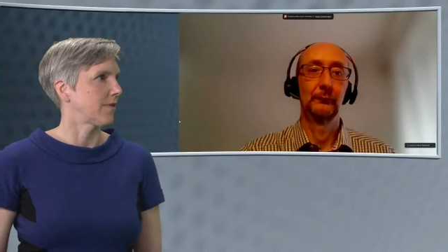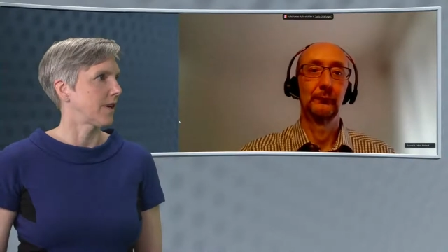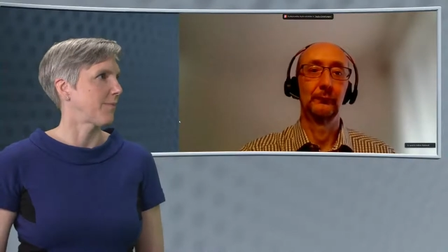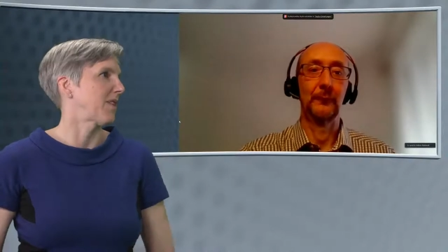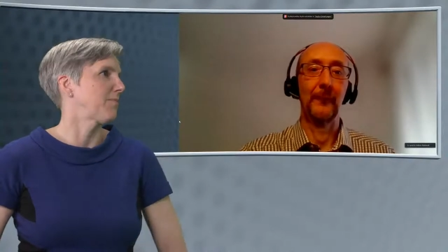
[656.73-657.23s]

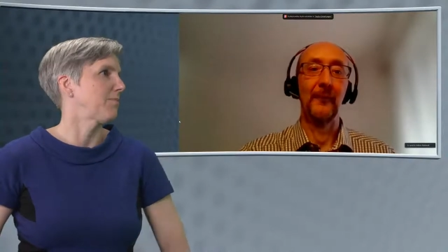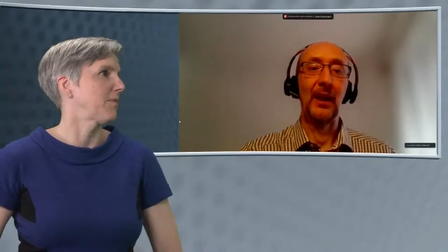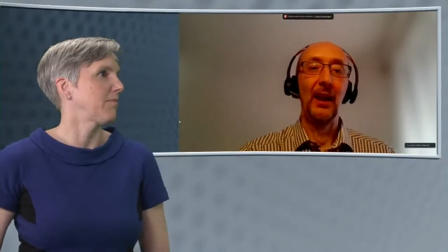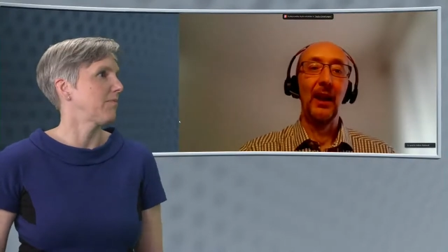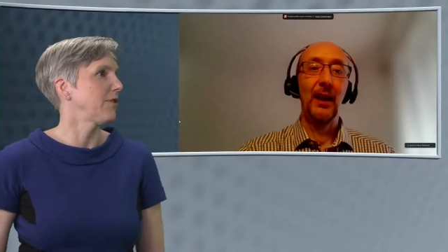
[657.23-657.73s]
Speaker 1: I might
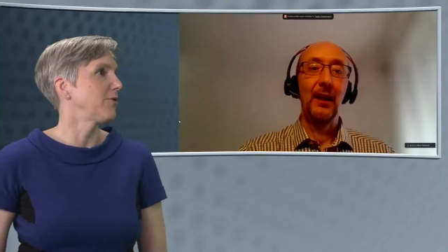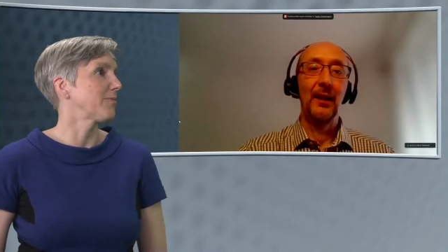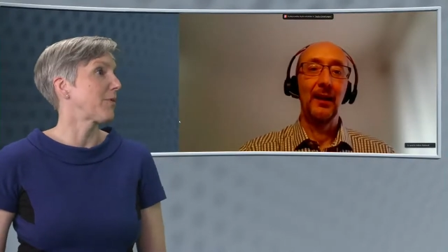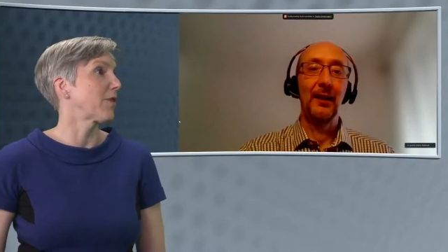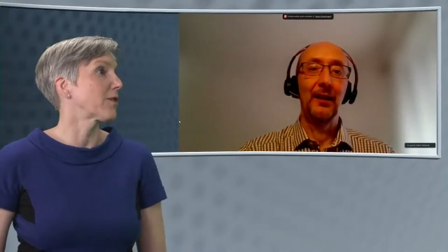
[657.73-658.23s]
lose
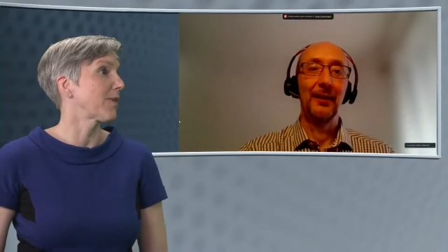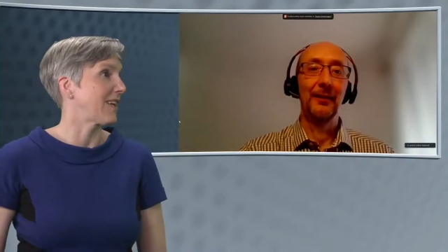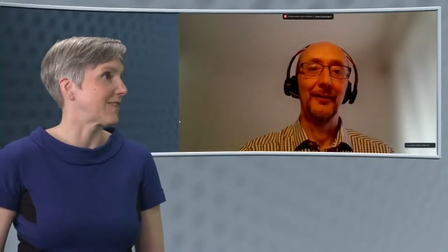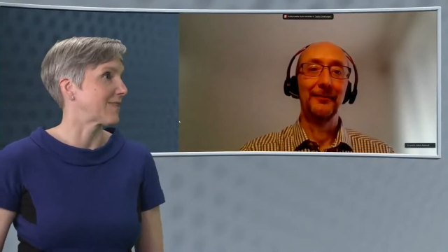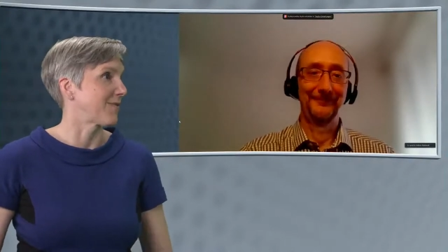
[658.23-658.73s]
my
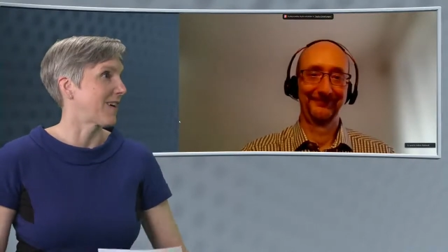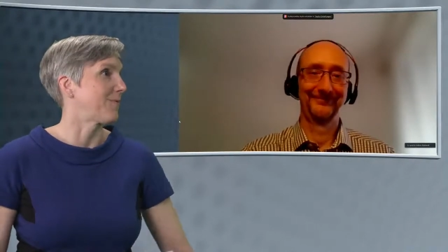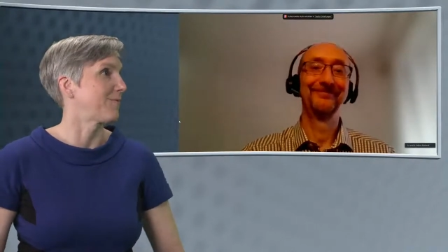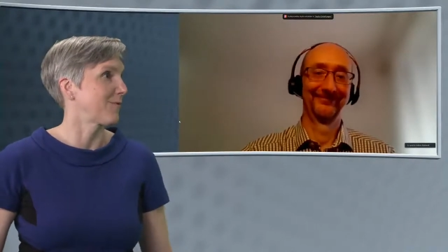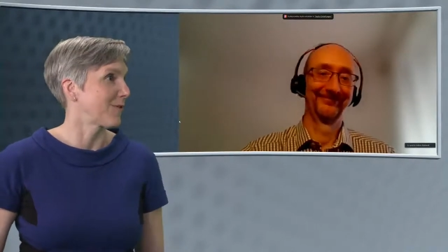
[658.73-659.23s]
workplace if
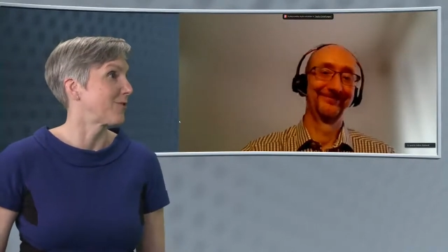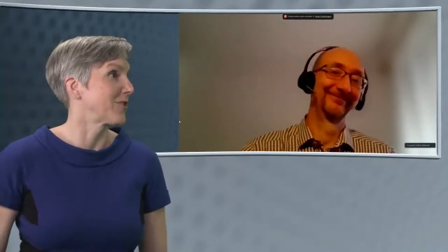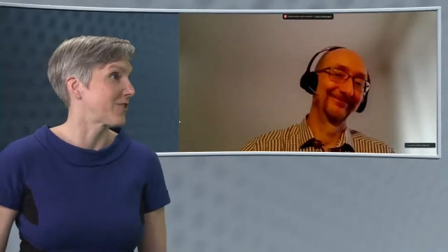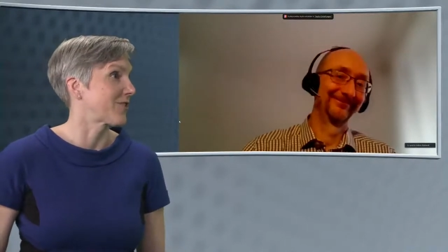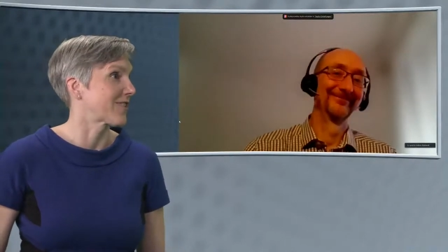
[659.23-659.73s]
I'm going
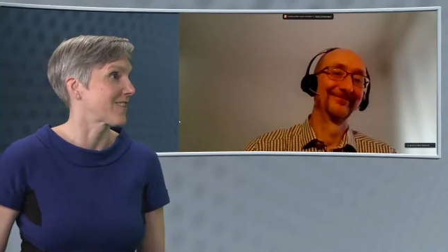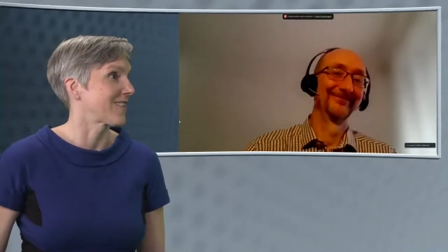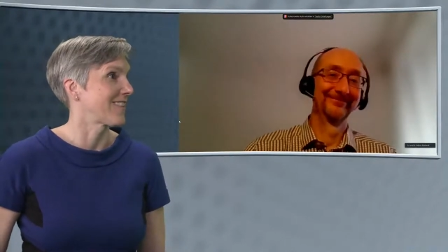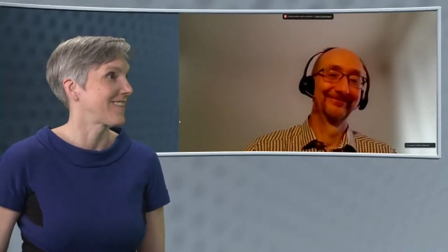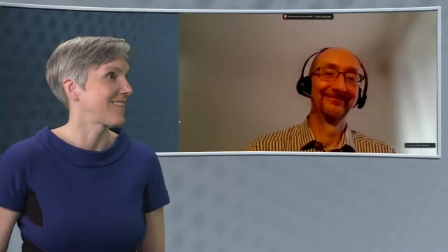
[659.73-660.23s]
digital.